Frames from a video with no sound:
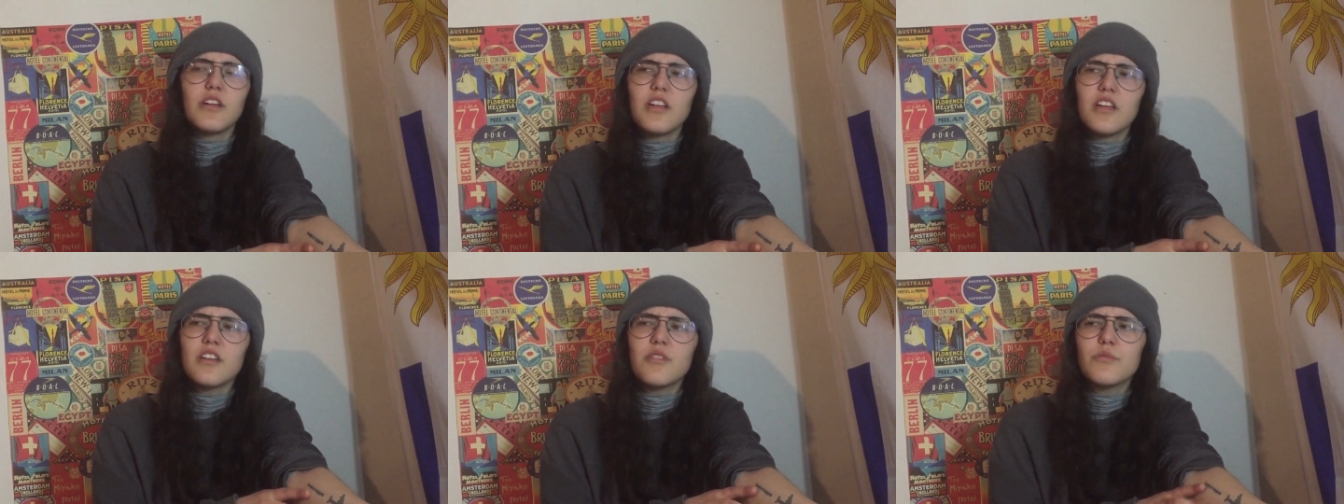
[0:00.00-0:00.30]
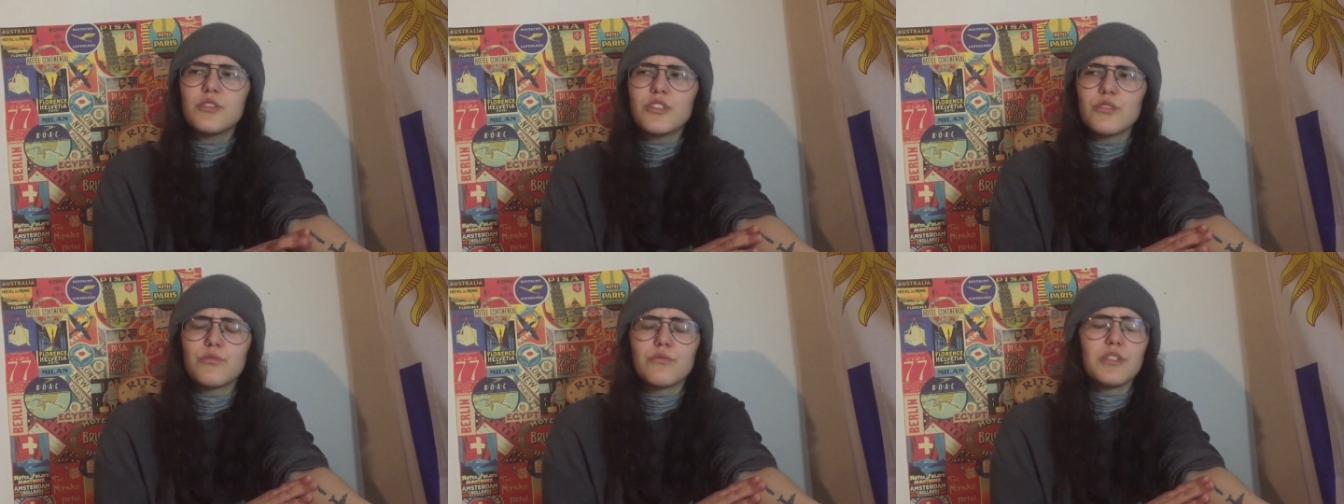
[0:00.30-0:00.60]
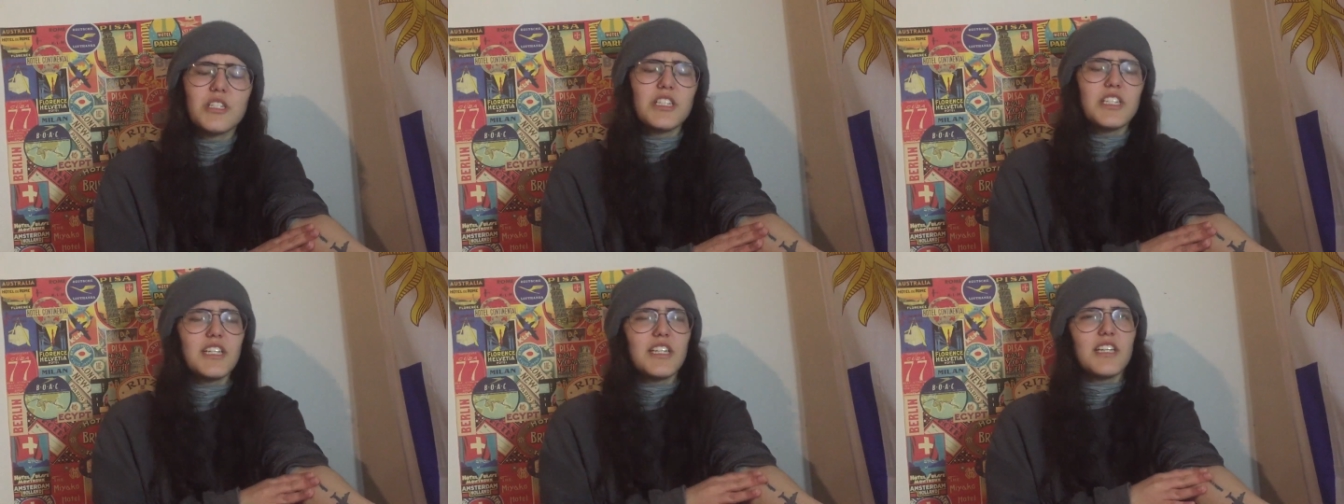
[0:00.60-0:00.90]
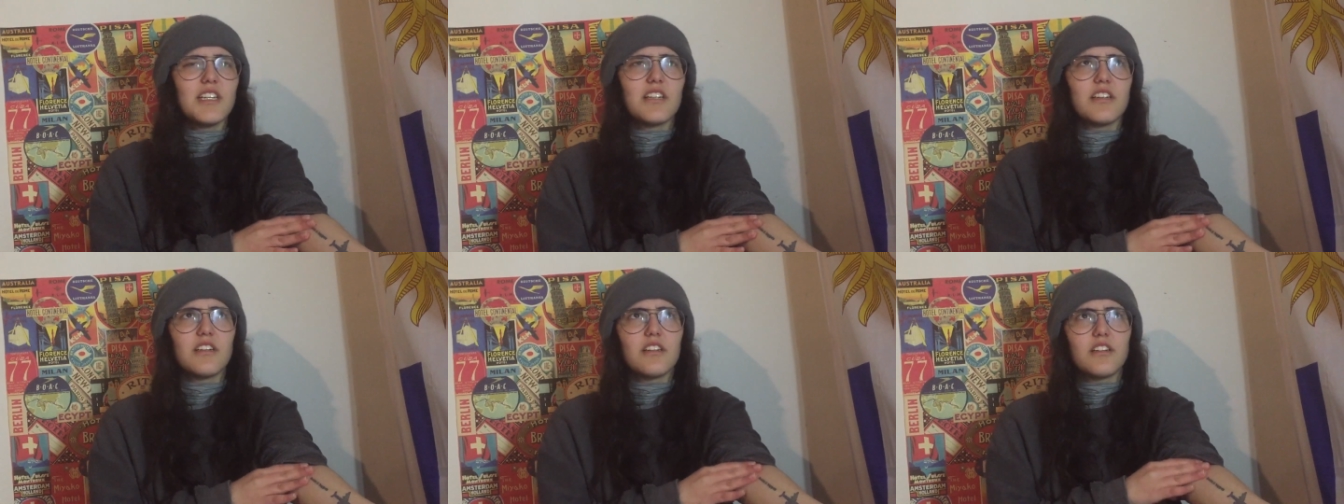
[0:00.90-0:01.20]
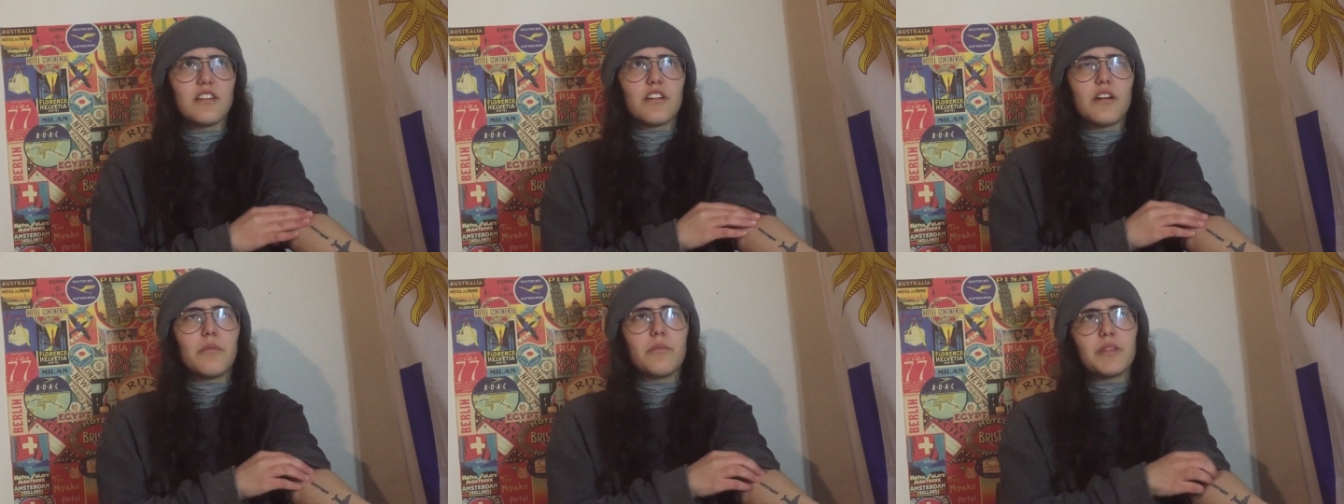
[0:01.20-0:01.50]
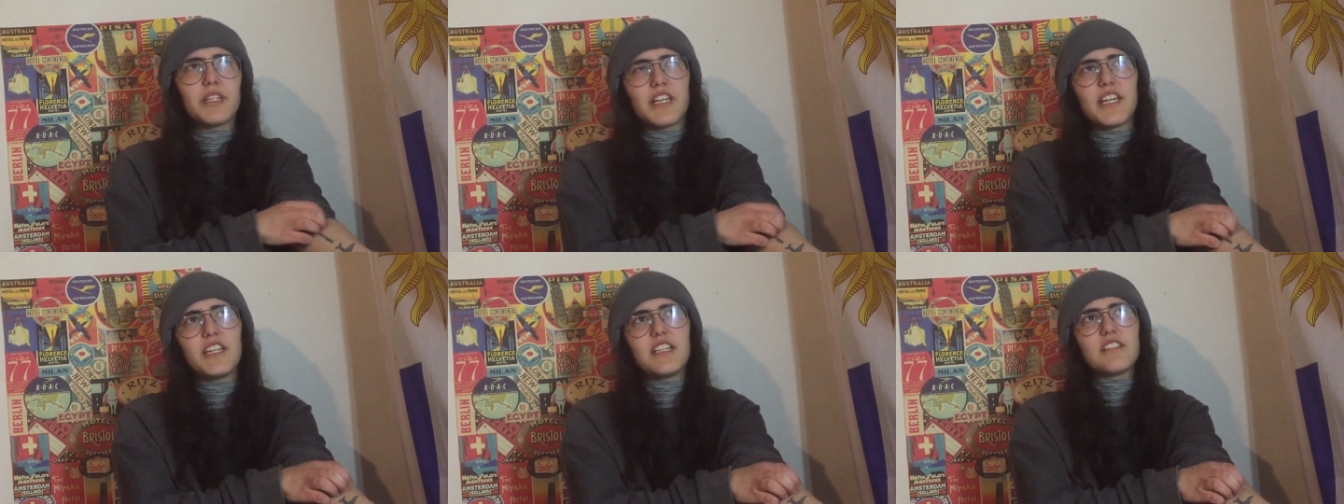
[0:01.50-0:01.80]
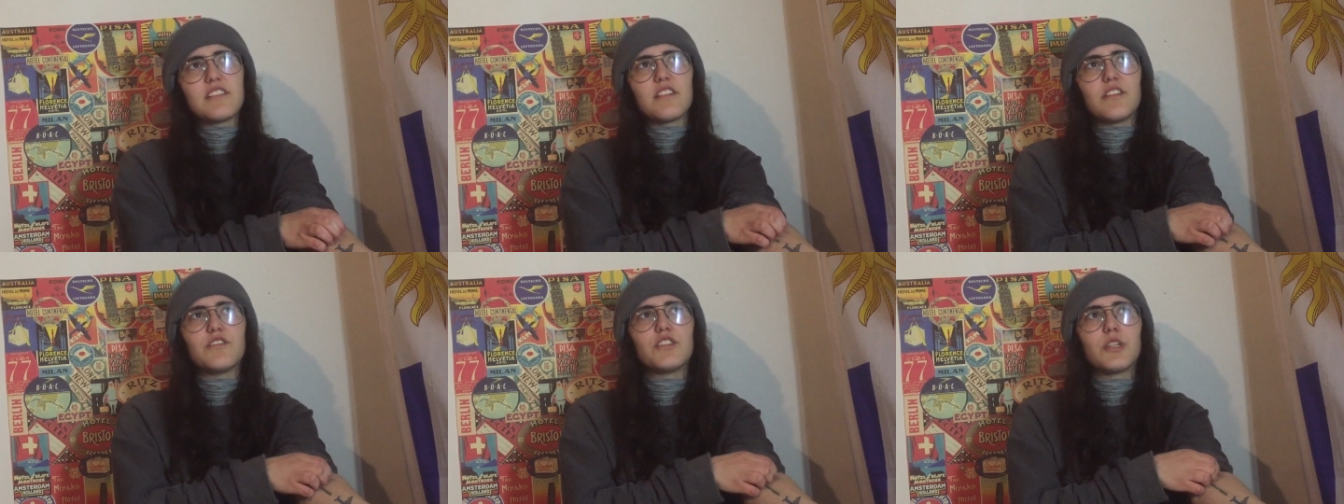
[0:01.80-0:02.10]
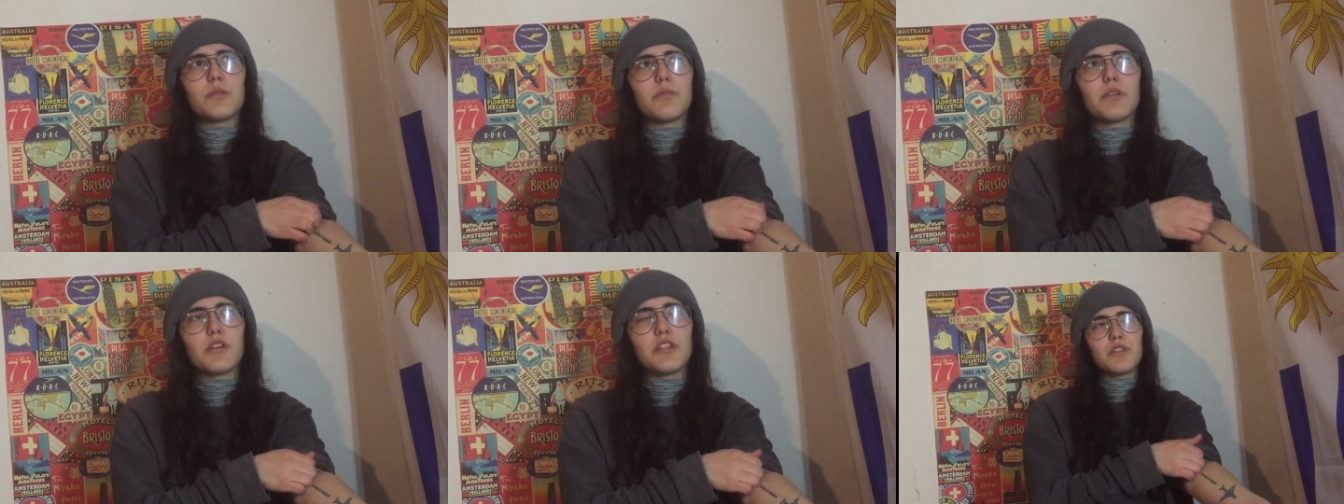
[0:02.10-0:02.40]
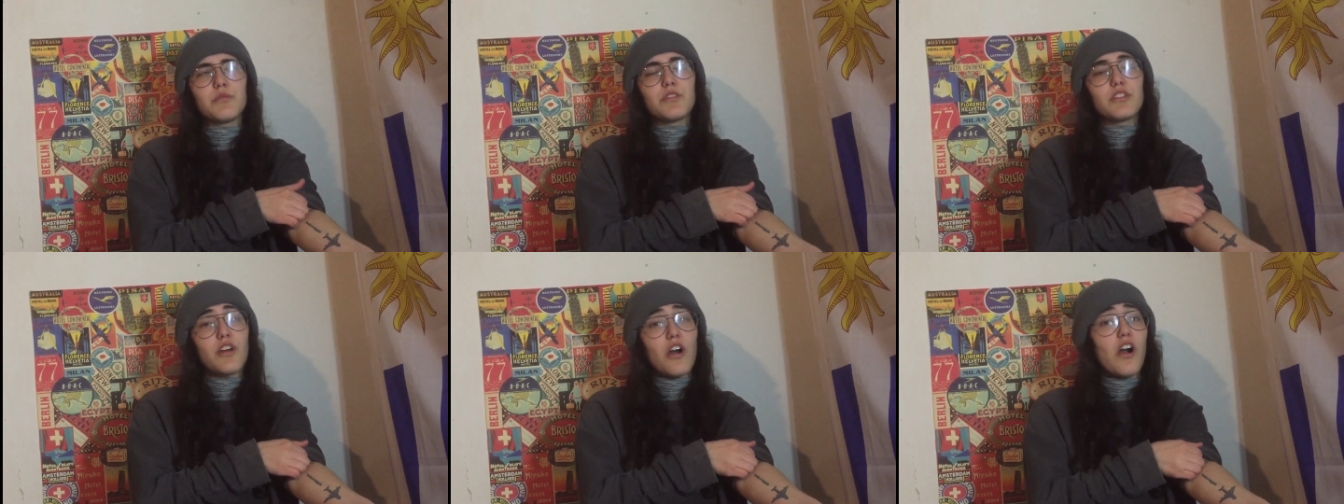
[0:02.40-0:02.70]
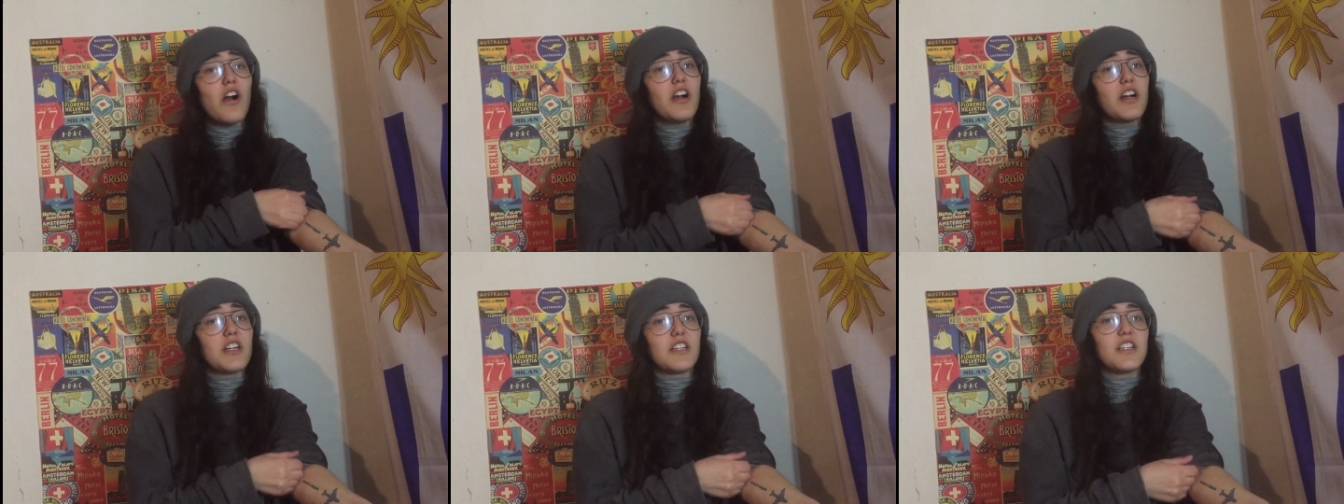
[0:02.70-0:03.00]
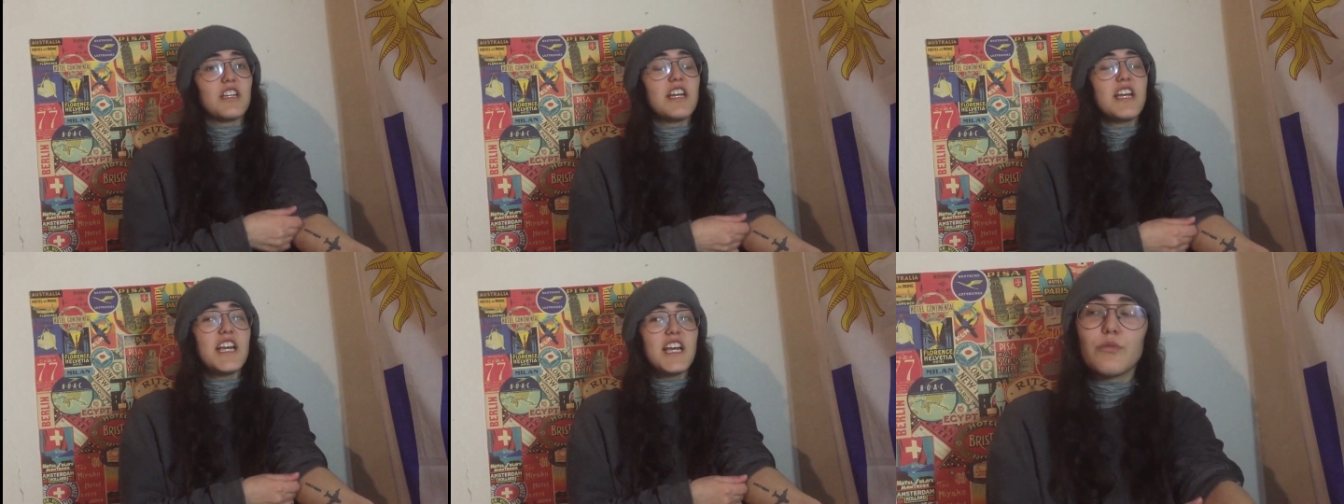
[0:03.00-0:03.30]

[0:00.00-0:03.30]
And it was a really complicated subject because it was hard.